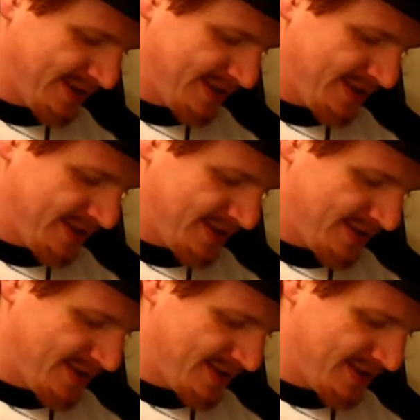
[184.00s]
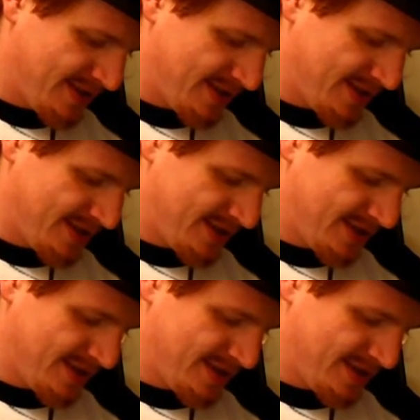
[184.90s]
(silence)